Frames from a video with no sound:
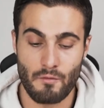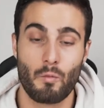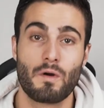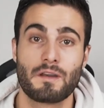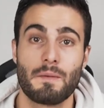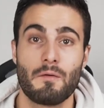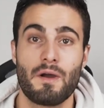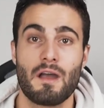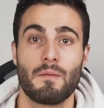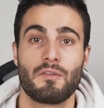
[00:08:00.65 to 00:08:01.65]
worked my
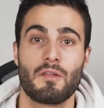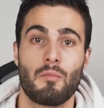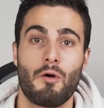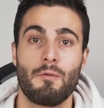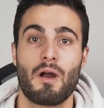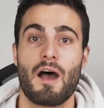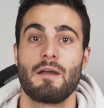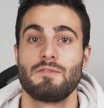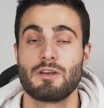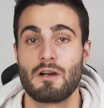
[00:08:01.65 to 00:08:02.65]
way up to the point where I
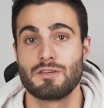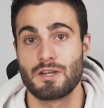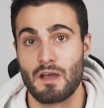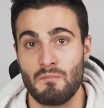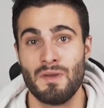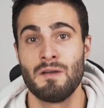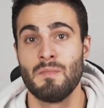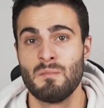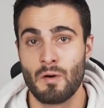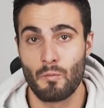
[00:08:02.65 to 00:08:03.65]
am charging a
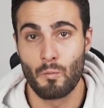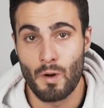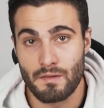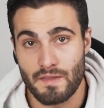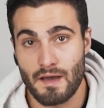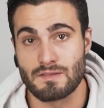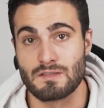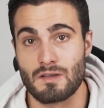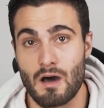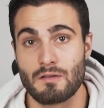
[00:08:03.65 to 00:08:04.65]
minimum
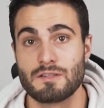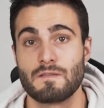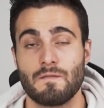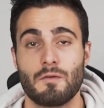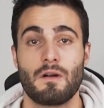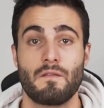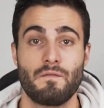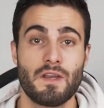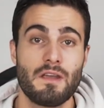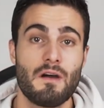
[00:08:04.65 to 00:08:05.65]
$1,000 for a
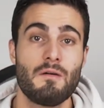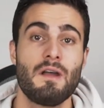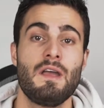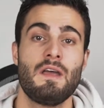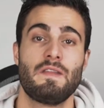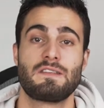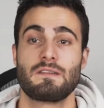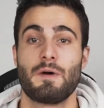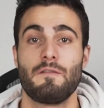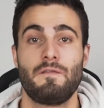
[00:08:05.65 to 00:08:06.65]
video. This is
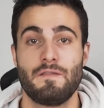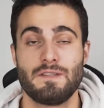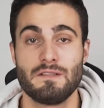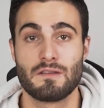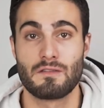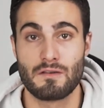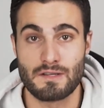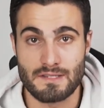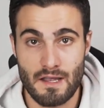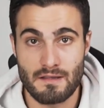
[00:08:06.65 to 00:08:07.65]
about 15 to 30
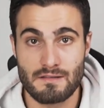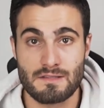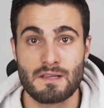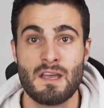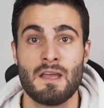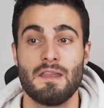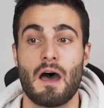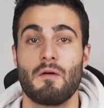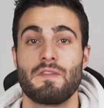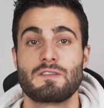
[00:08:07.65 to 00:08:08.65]
seconds.
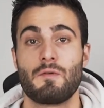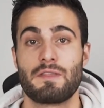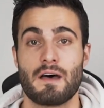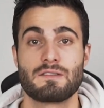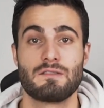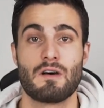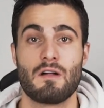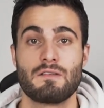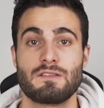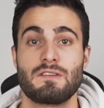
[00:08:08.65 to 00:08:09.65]
Now, this
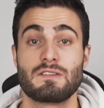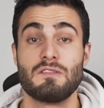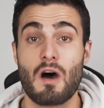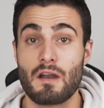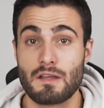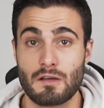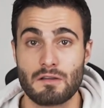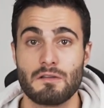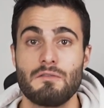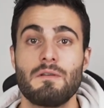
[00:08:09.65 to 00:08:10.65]
$1,000 does not
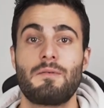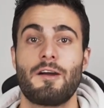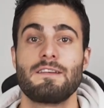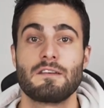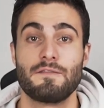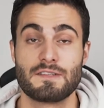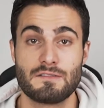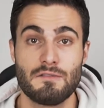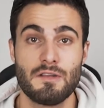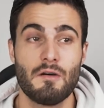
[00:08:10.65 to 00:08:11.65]
include the price of a
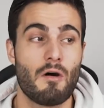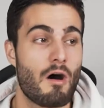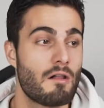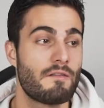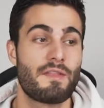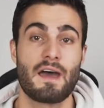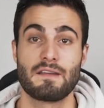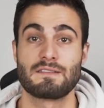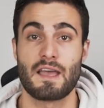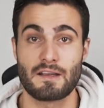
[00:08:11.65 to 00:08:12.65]
studio. All of that
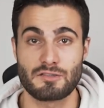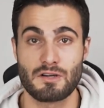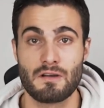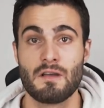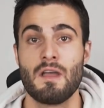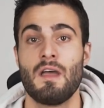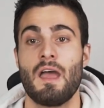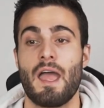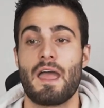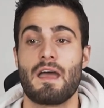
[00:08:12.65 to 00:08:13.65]
is extra.
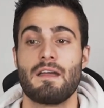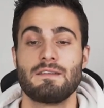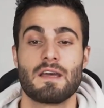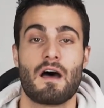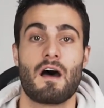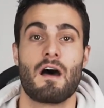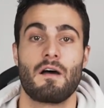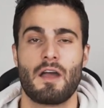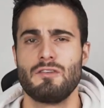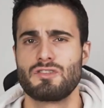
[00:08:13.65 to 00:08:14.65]
And
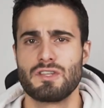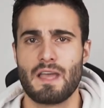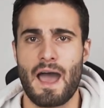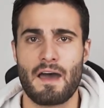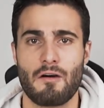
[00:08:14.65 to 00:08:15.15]
I usually add